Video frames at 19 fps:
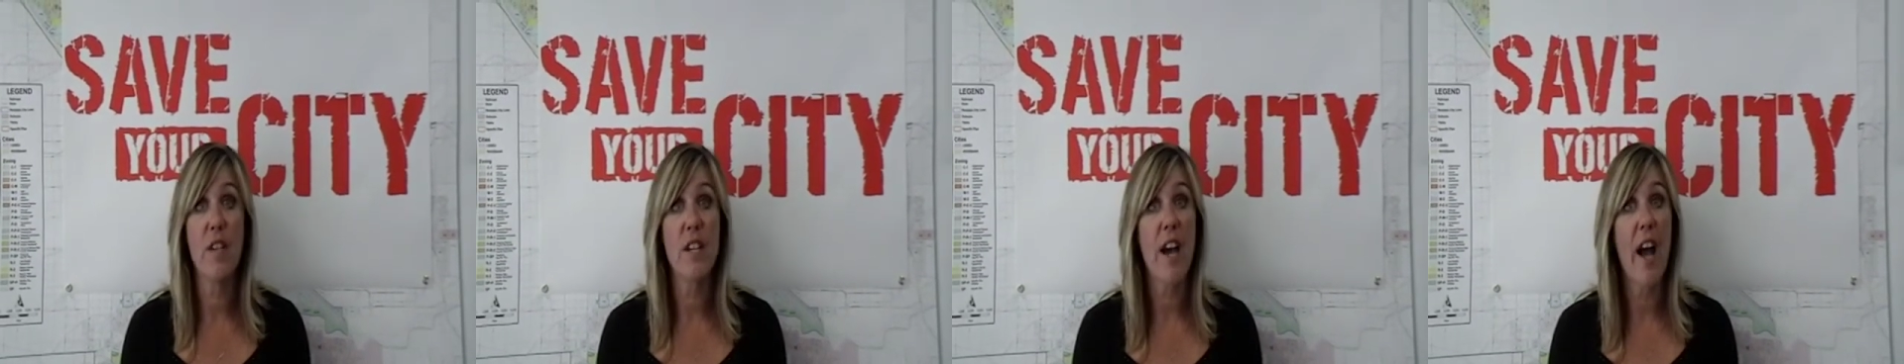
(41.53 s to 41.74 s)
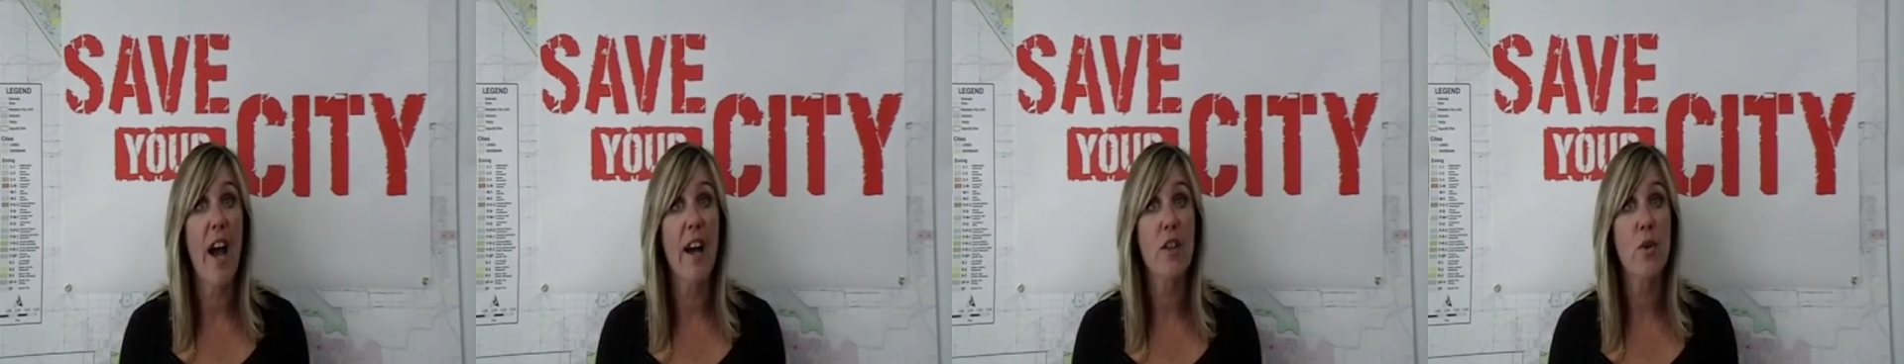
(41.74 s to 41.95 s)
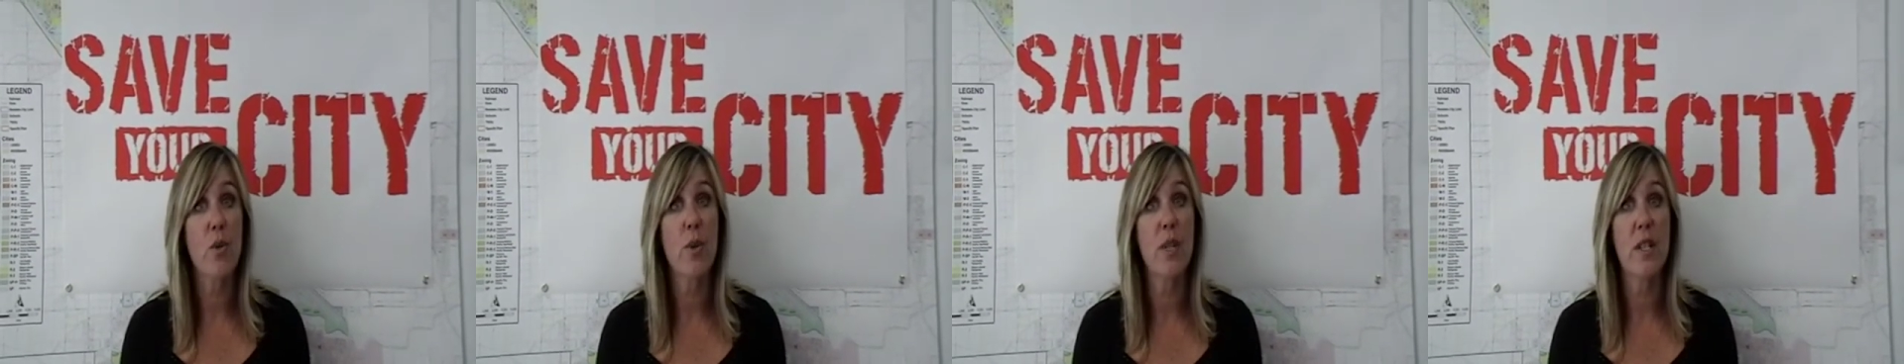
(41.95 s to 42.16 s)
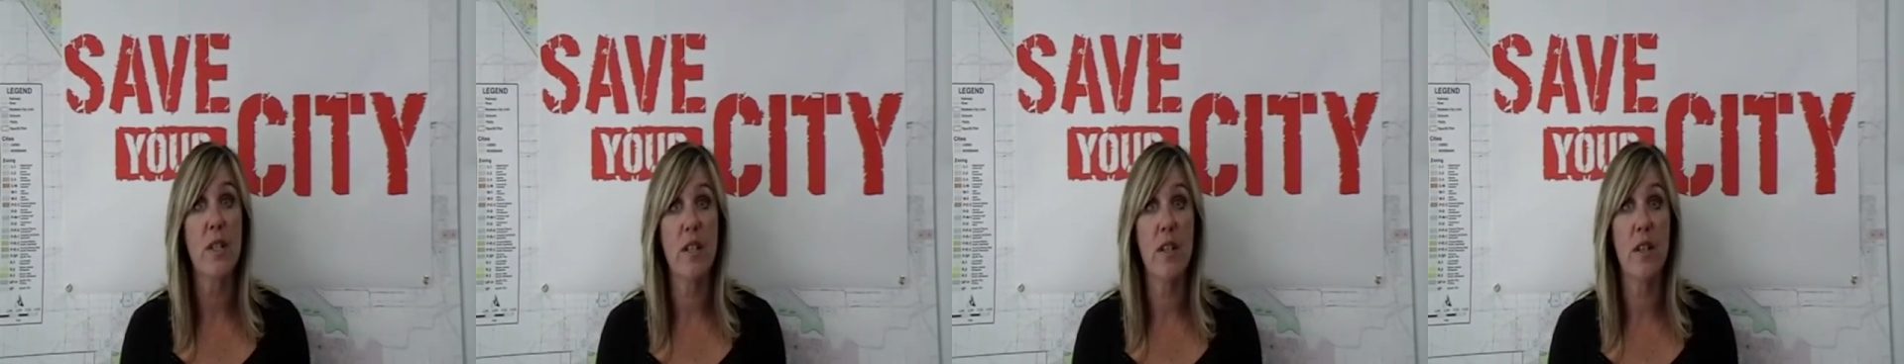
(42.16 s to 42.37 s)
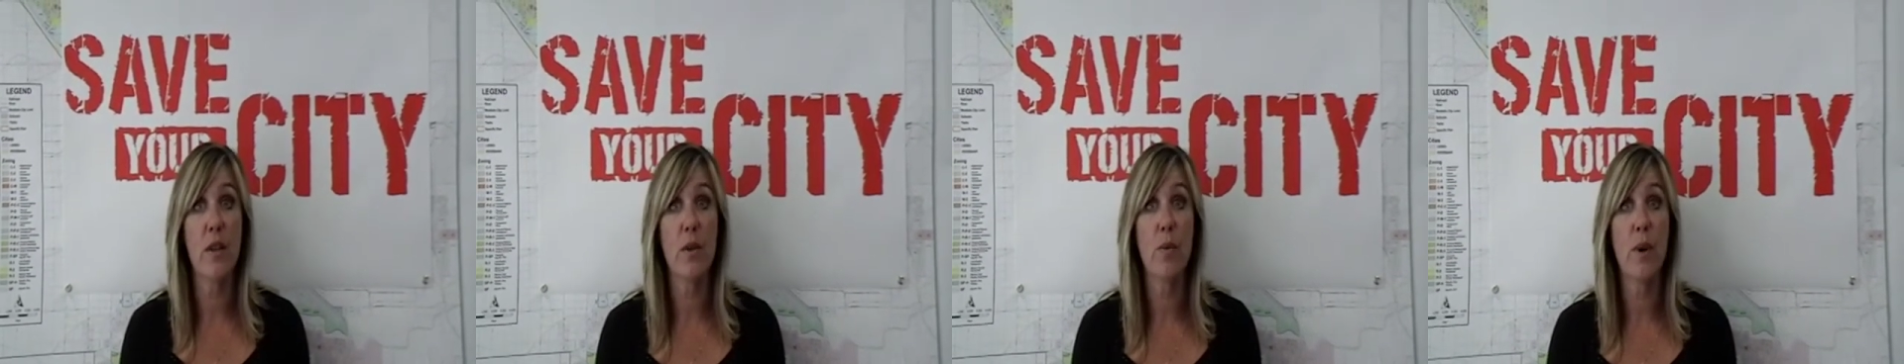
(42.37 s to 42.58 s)
to actually
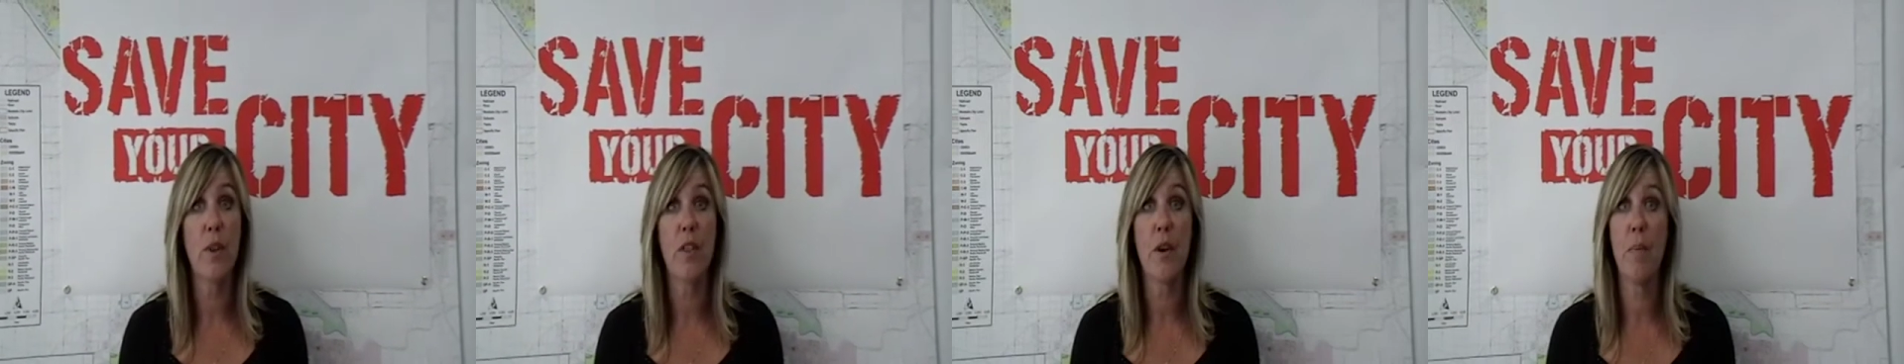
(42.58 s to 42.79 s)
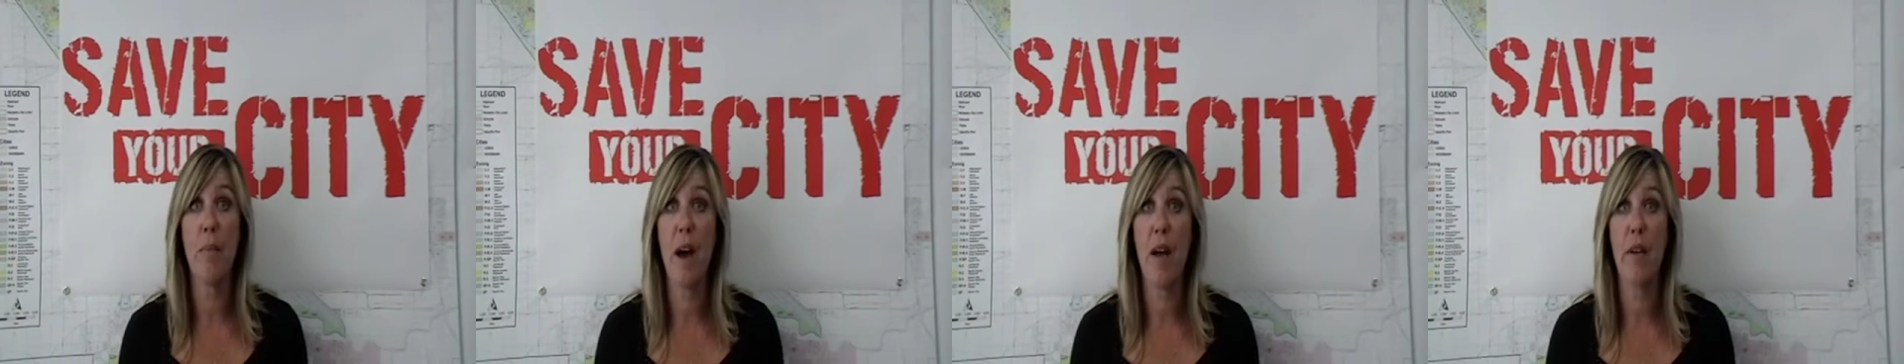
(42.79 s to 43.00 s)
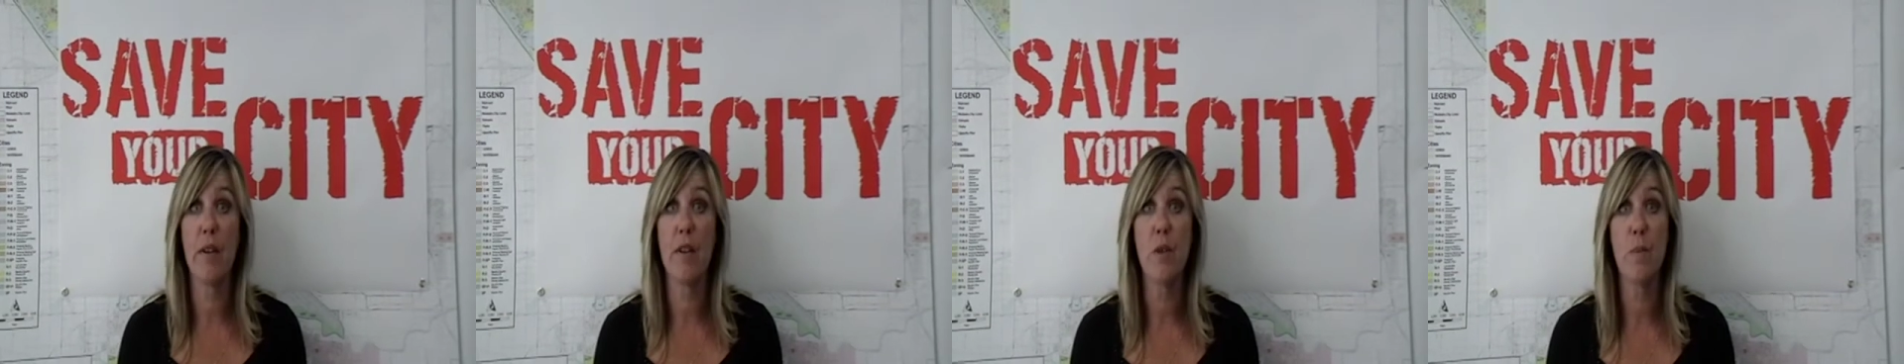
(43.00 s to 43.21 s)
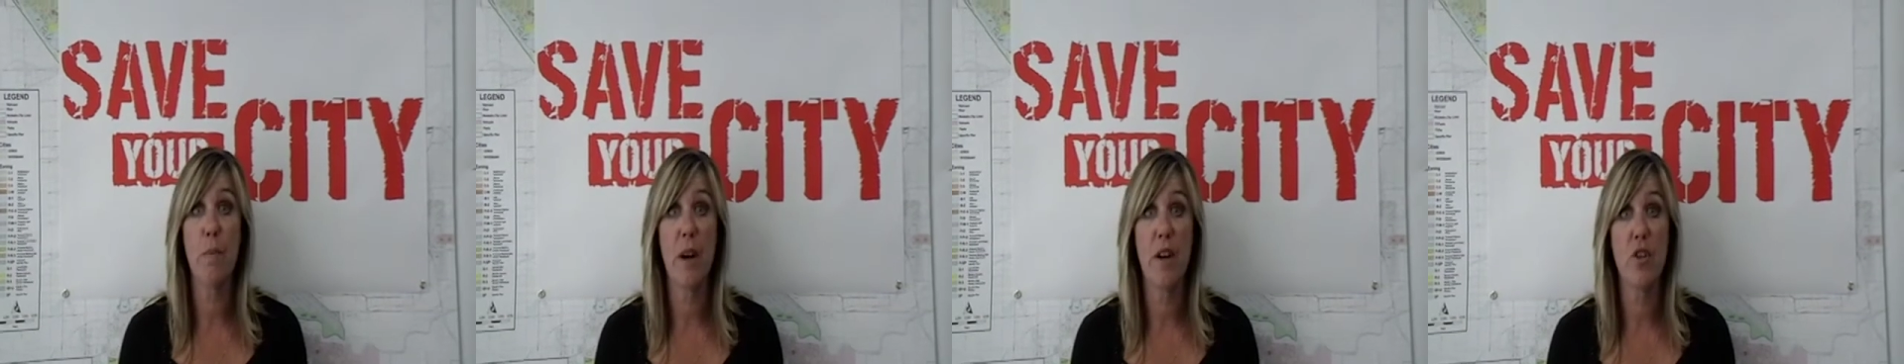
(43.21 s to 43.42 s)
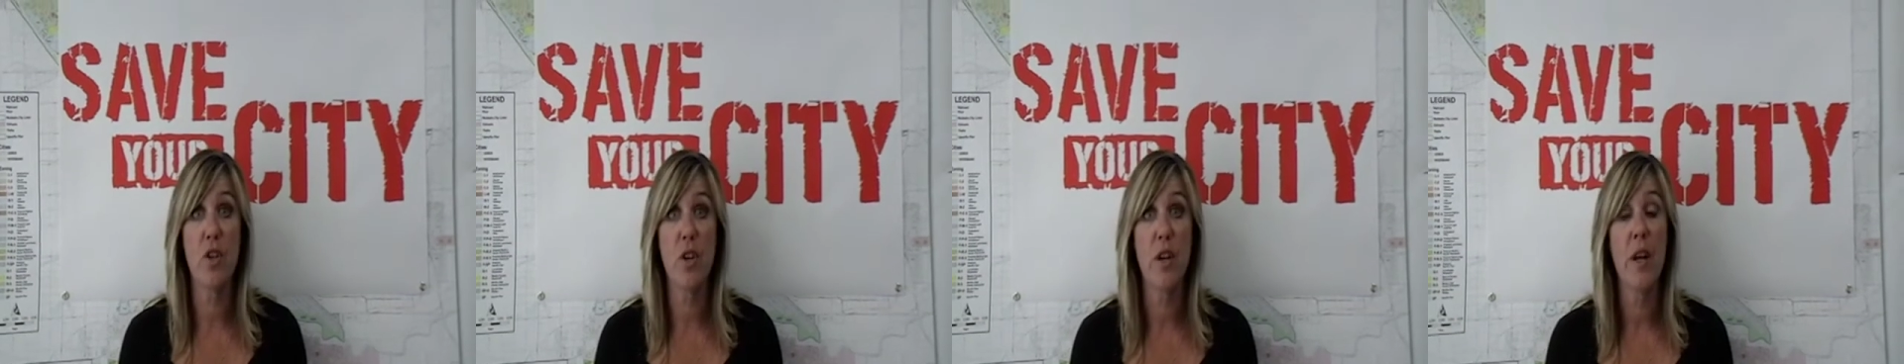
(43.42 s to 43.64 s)
deal with a balanced
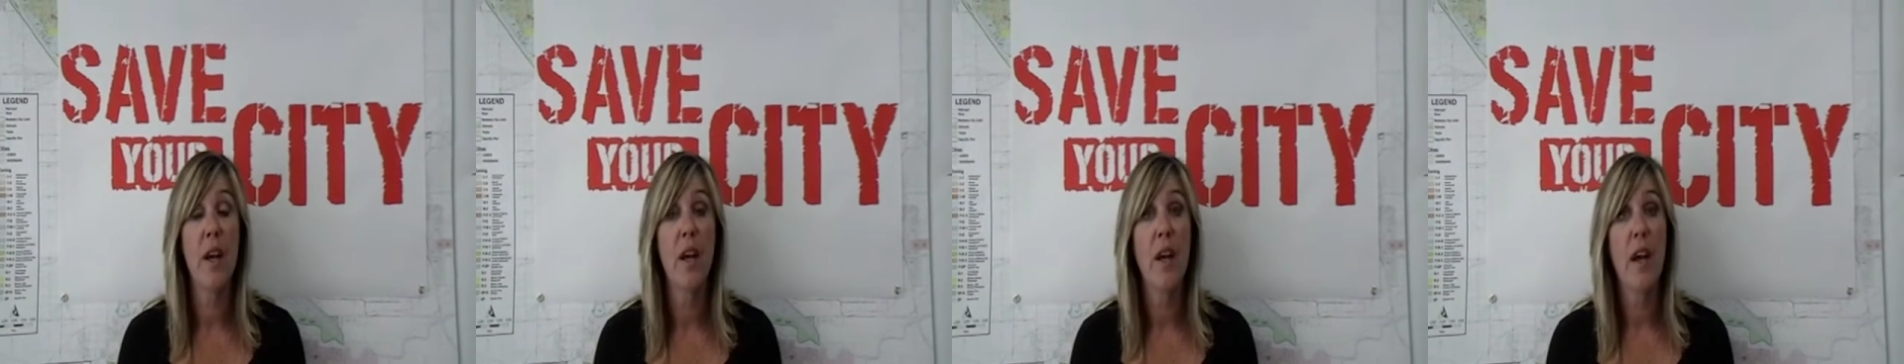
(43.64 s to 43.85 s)
budget